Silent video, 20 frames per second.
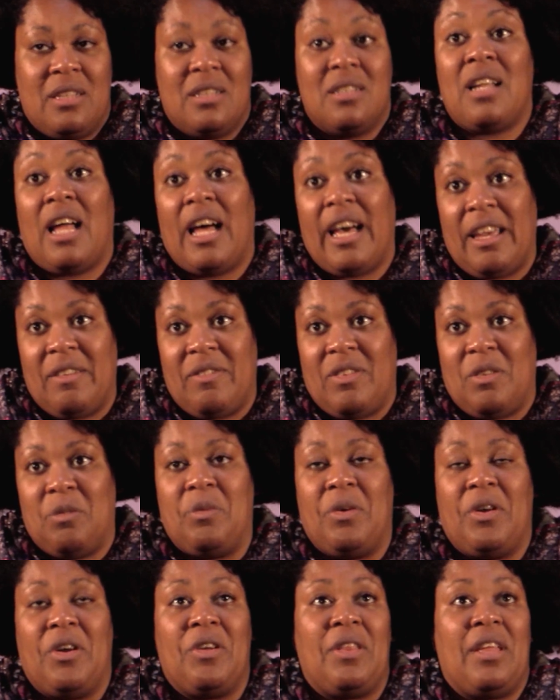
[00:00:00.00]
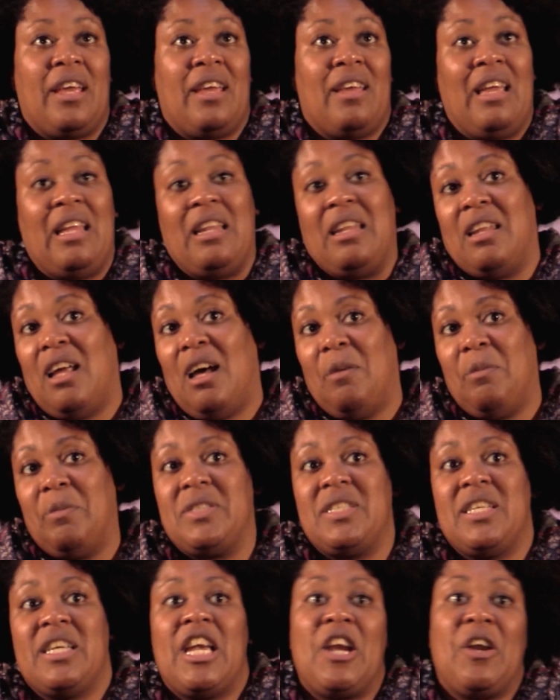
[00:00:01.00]
life, and where they ended up
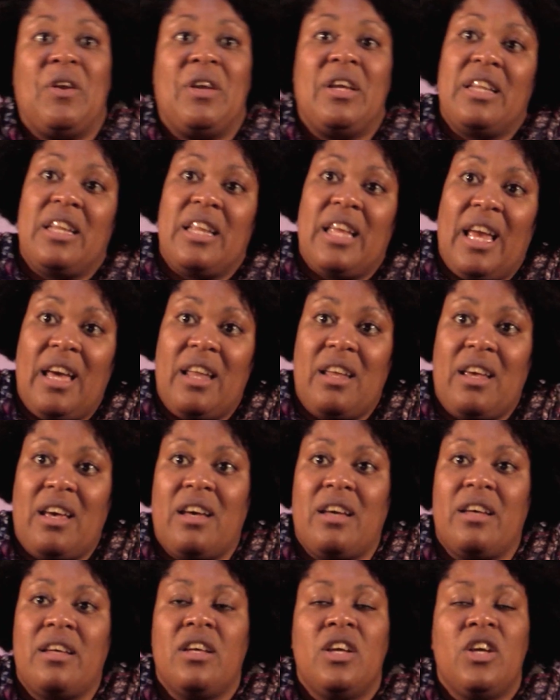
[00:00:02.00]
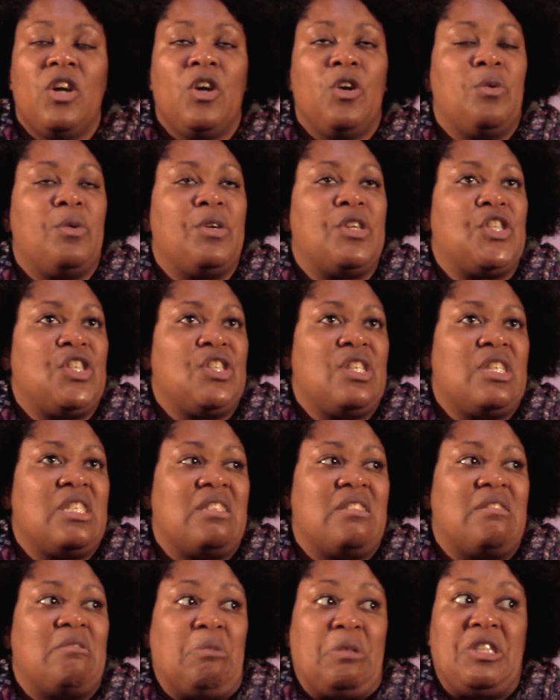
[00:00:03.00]
was in Gary, Indiana, which
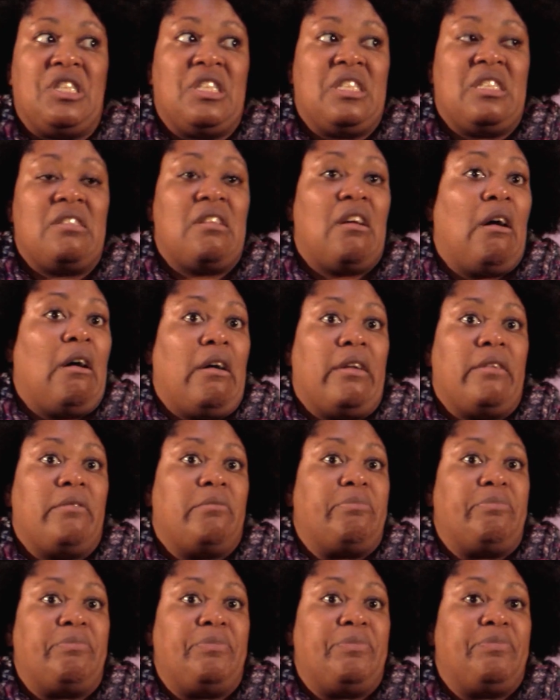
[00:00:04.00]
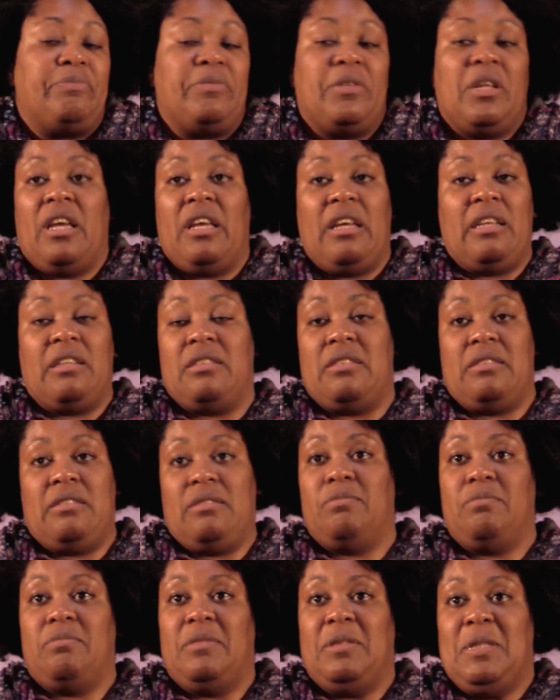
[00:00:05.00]
is not, is
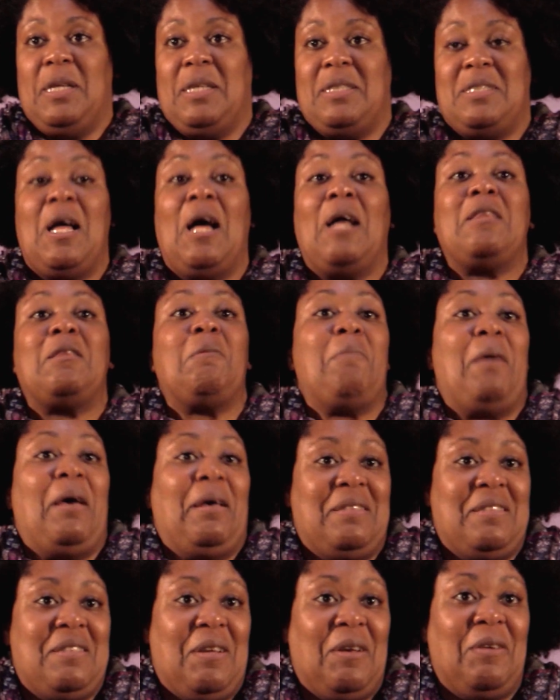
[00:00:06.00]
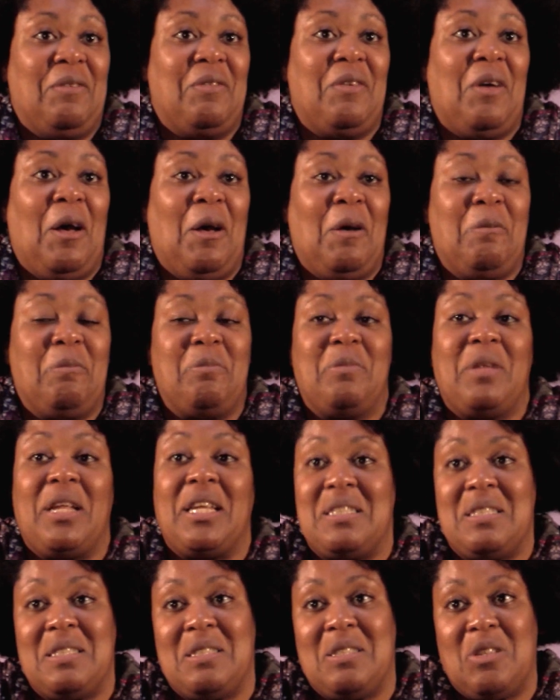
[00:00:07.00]
not the best of
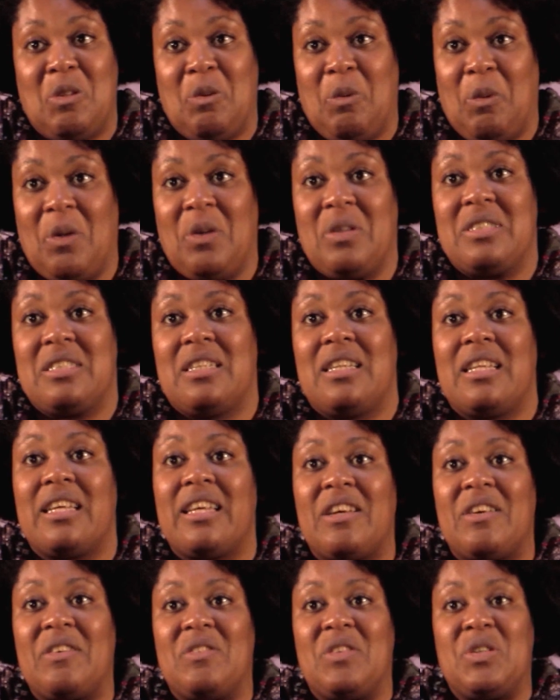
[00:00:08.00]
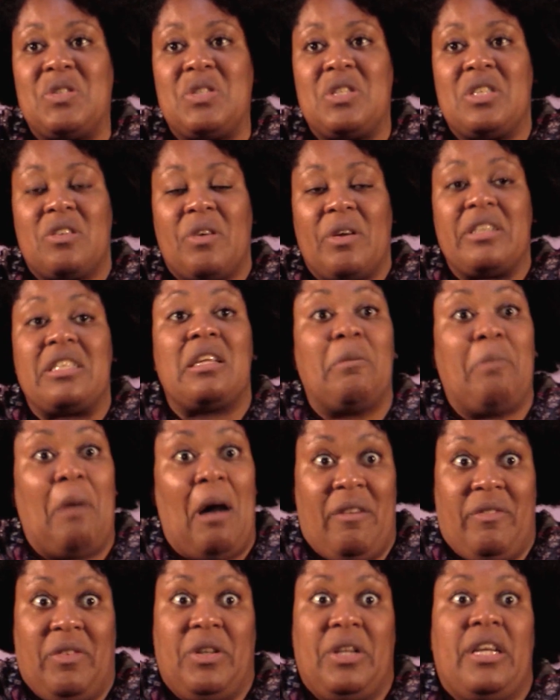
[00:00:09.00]
places in the world to live. There's a great deal of
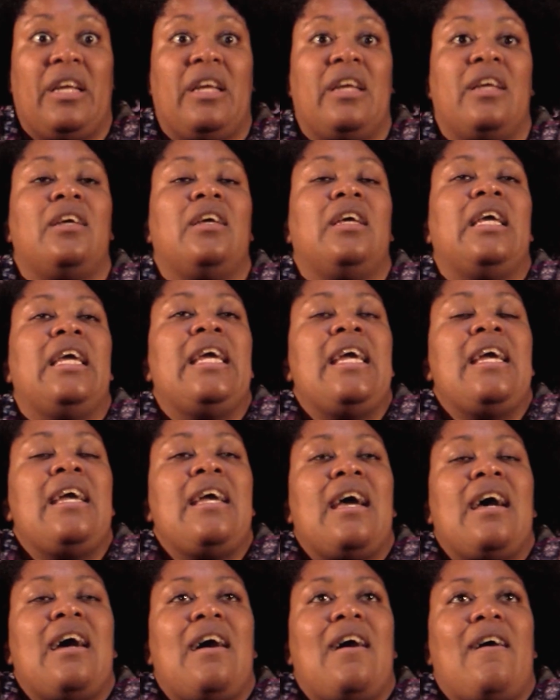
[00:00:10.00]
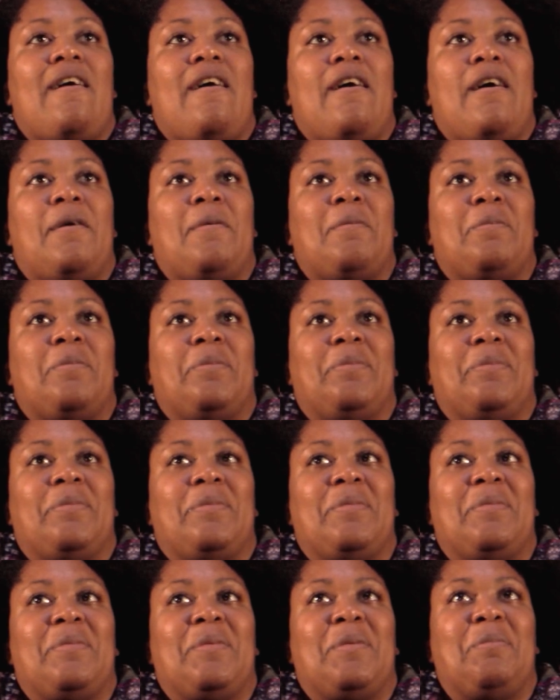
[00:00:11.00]
poverty.
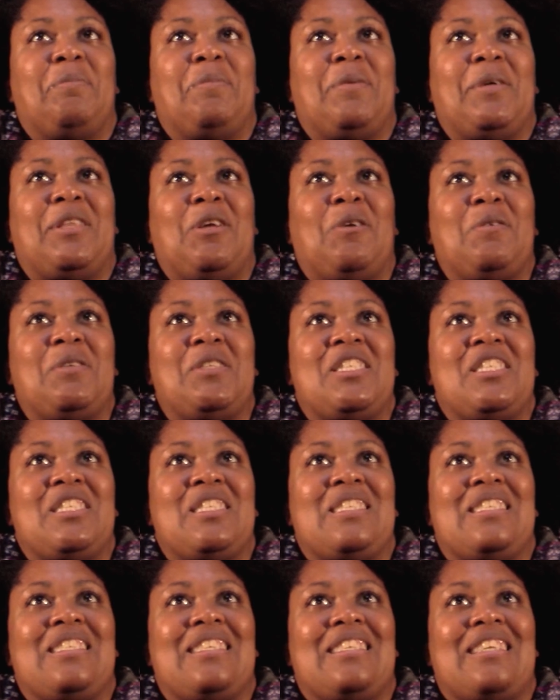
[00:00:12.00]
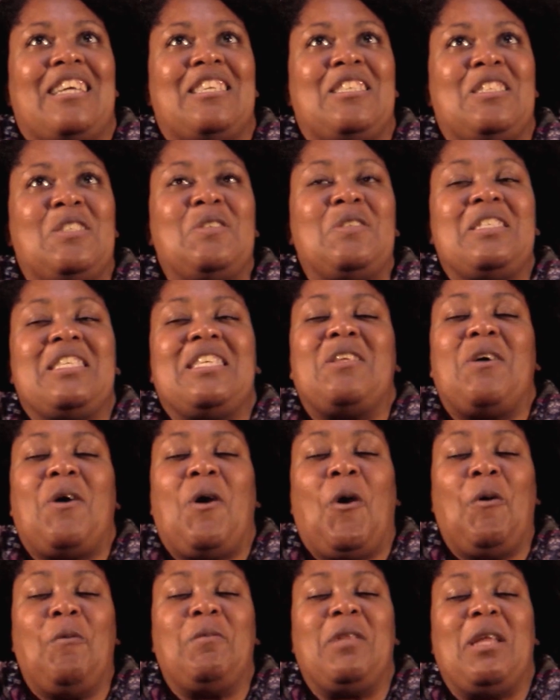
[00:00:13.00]
But there is just, I still see the
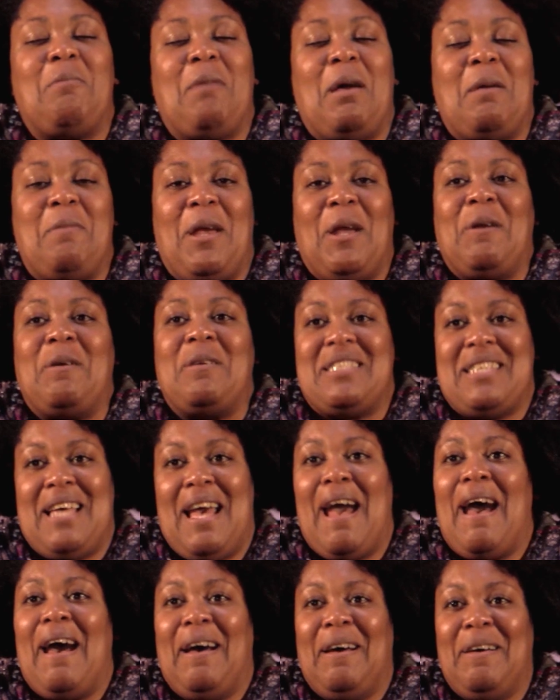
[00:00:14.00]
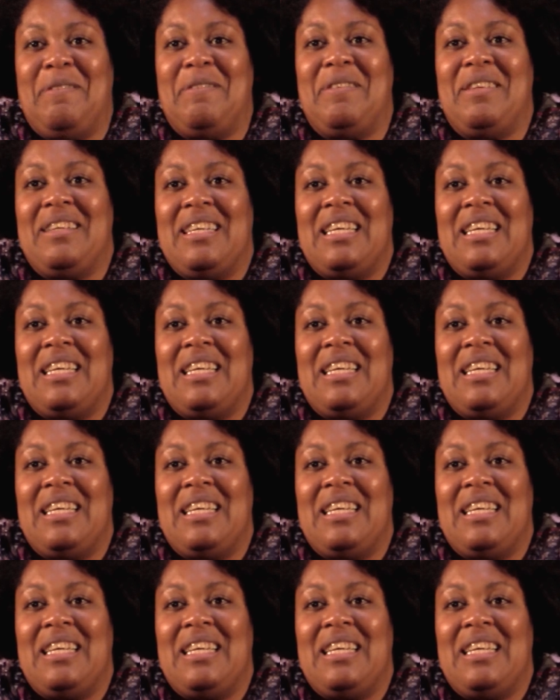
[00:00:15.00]
hope that my parents have,